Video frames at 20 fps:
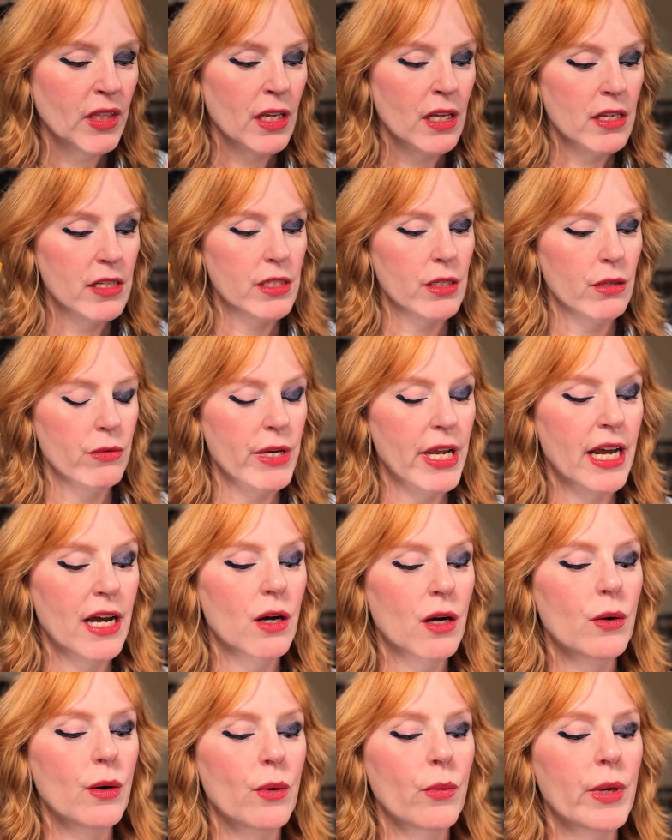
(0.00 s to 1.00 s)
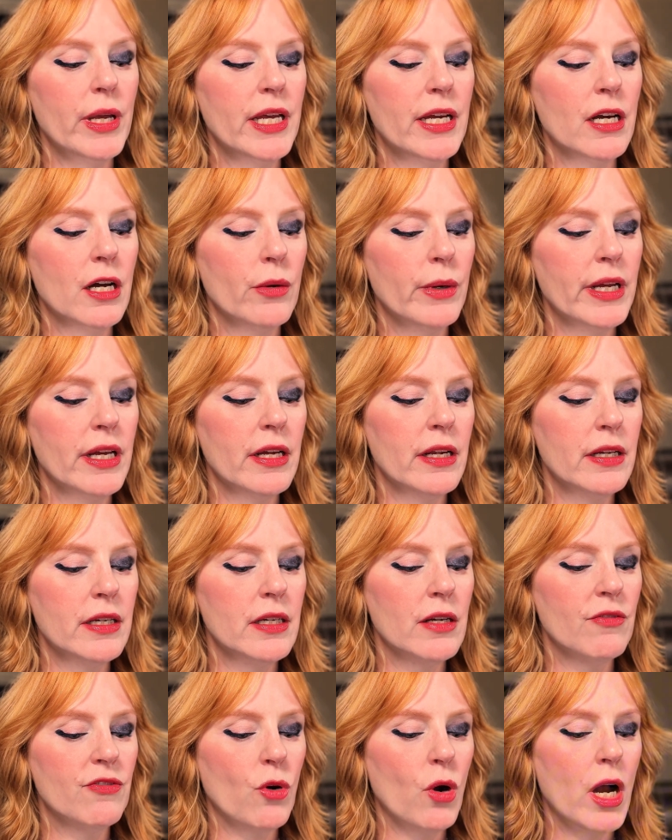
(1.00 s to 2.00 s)
So now we go in
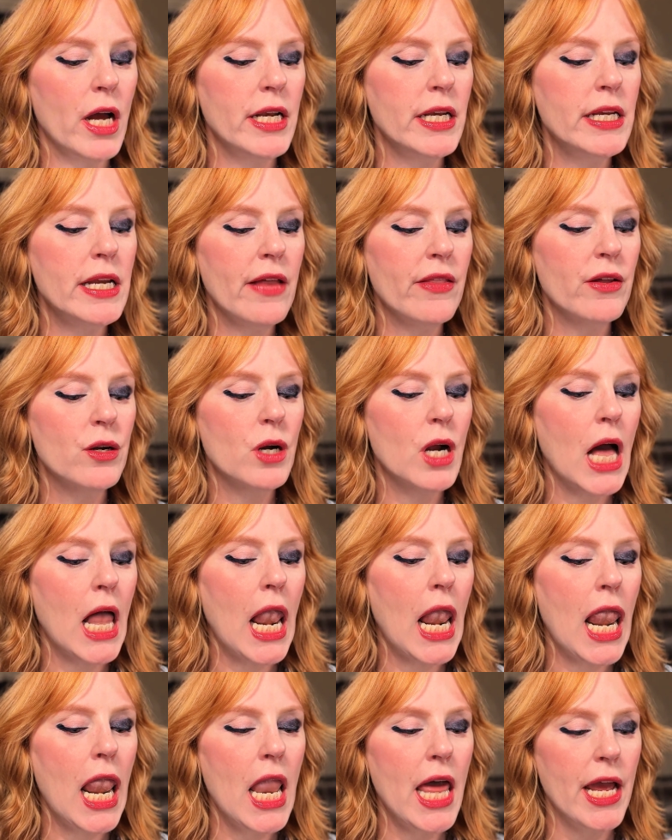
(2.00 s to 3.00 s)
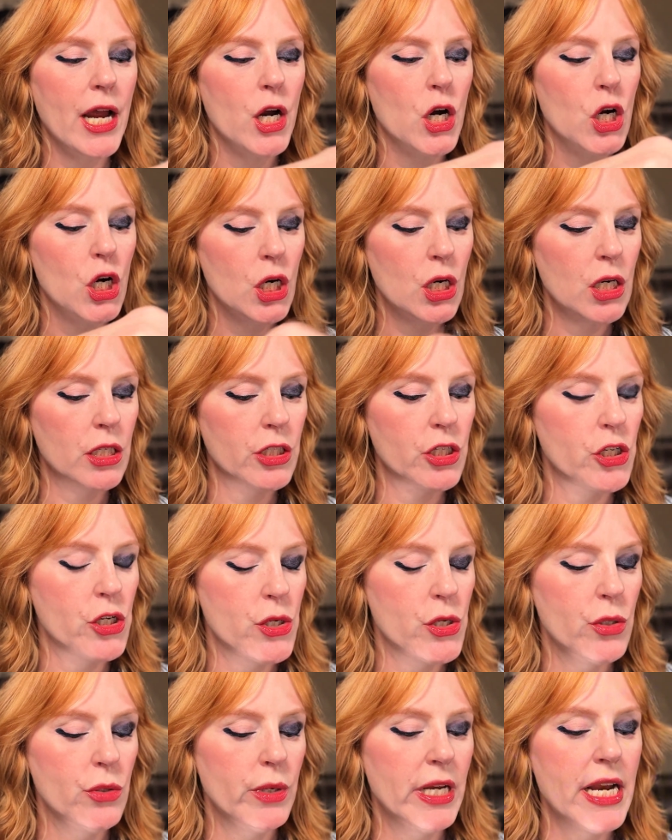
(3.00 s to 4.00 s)
for another layer
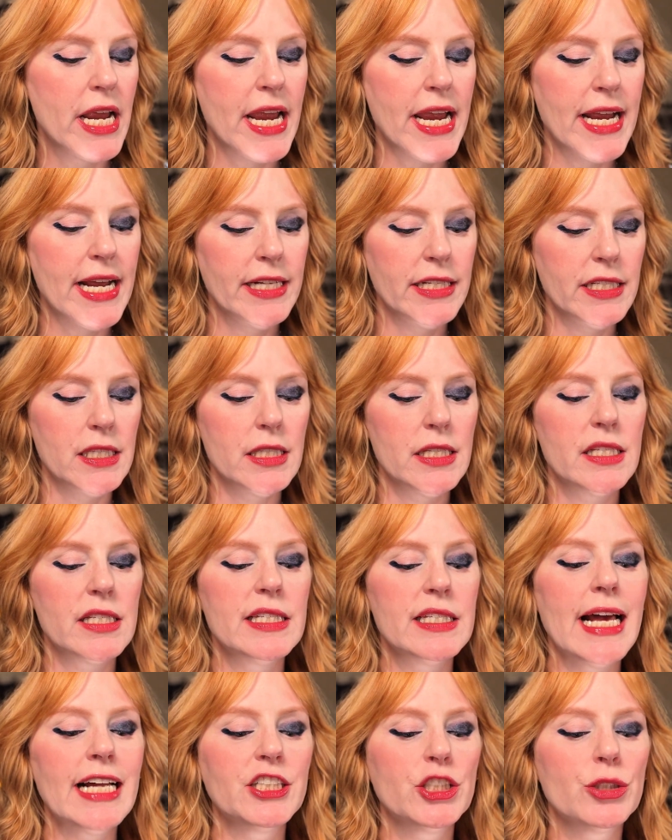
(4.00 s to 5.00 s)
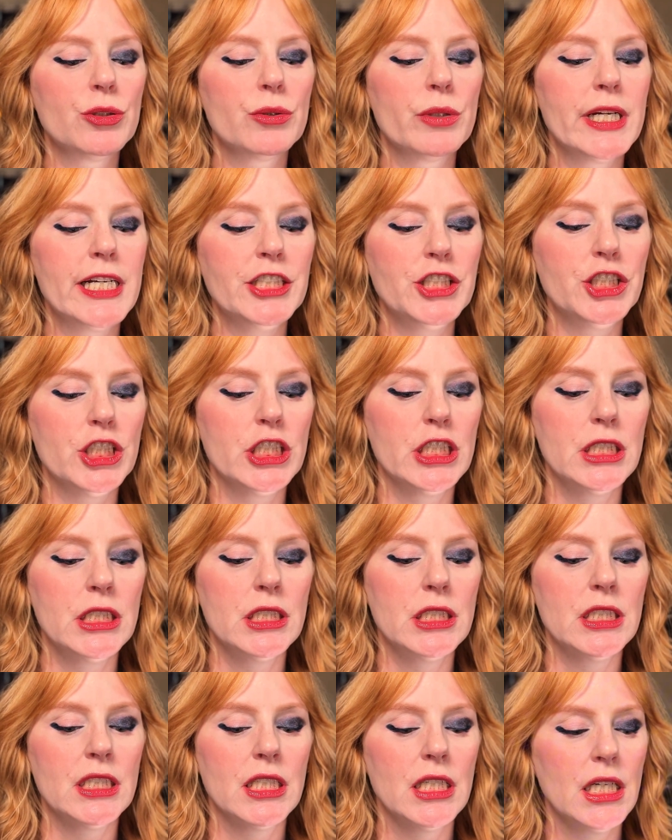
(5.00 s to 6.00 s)
to enhance the
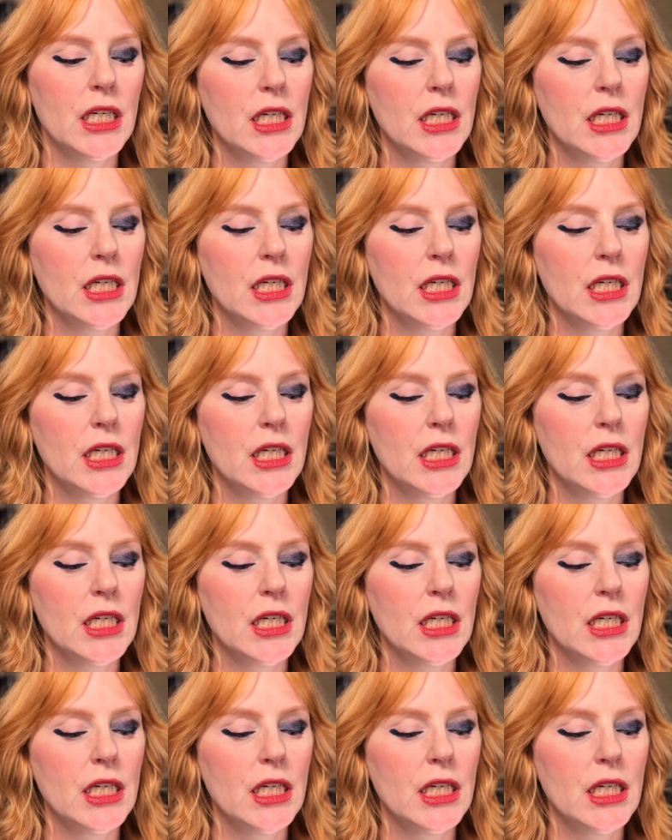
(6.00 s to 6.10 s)
saturation,